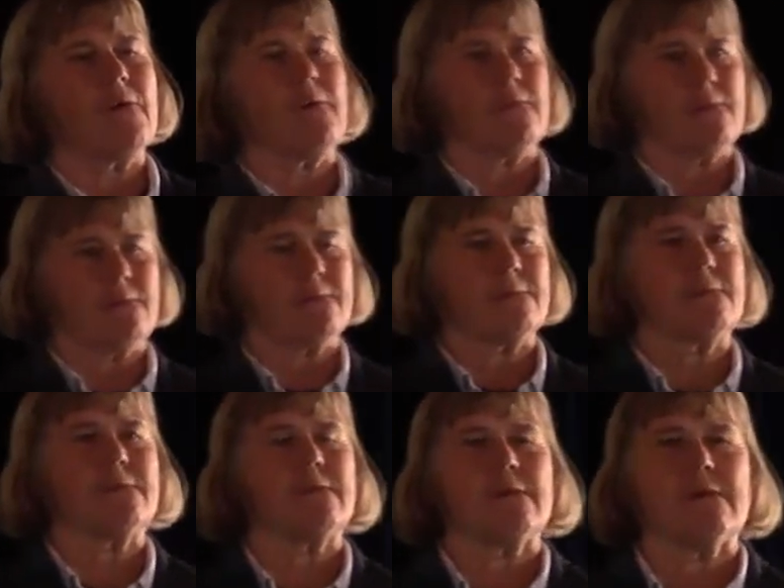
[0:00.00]

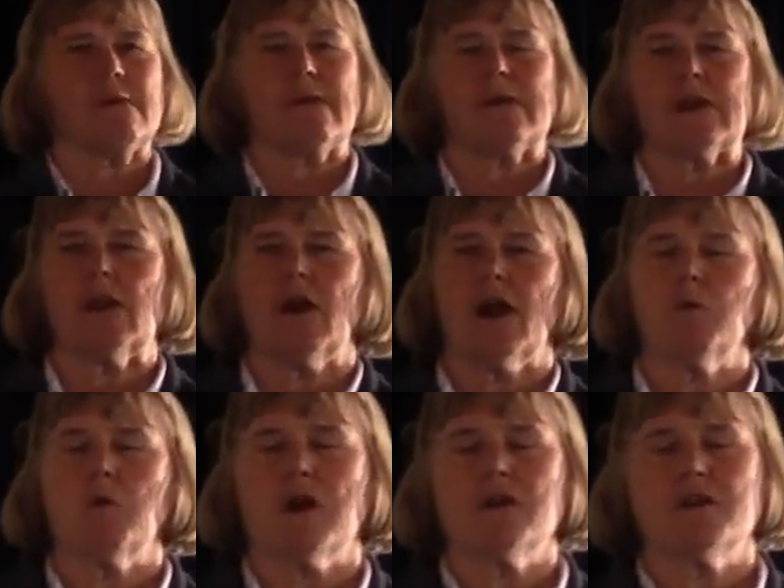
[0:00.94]
you know, I
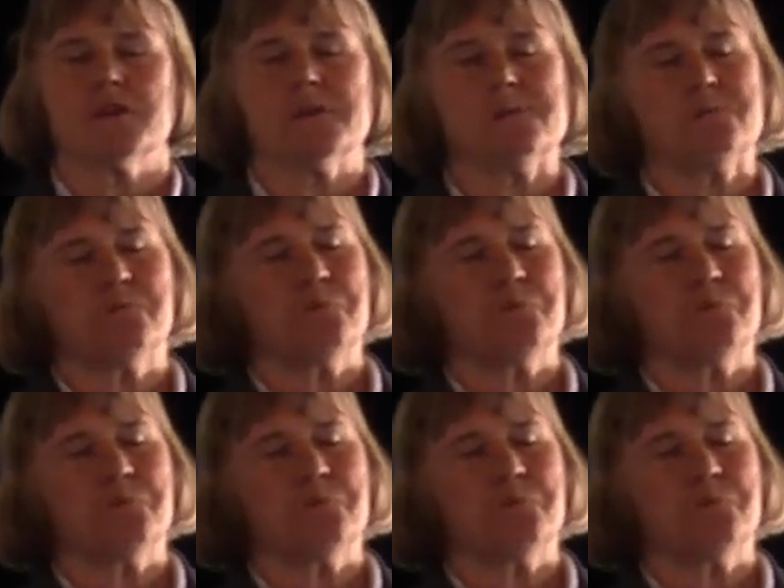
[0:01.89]
wonder,